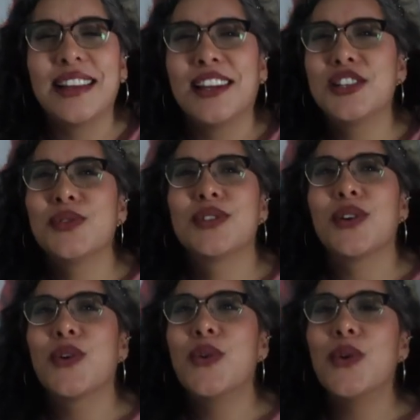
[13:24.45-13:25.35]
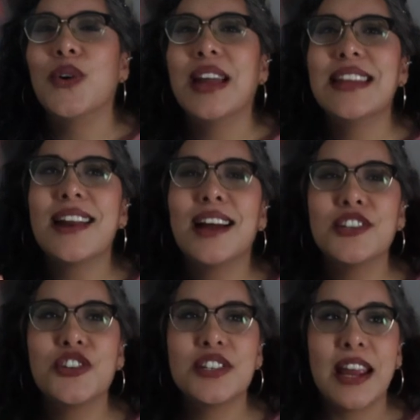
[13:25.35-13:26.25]
I thought she was so cool. And then
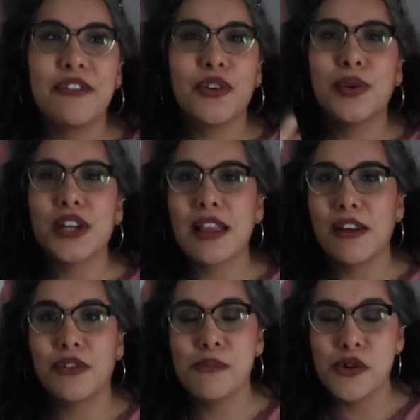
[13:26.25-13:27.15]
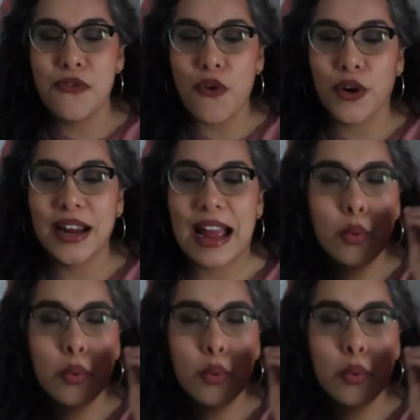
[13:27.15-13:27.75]
Hunter Schafer, which I love from Euphoria.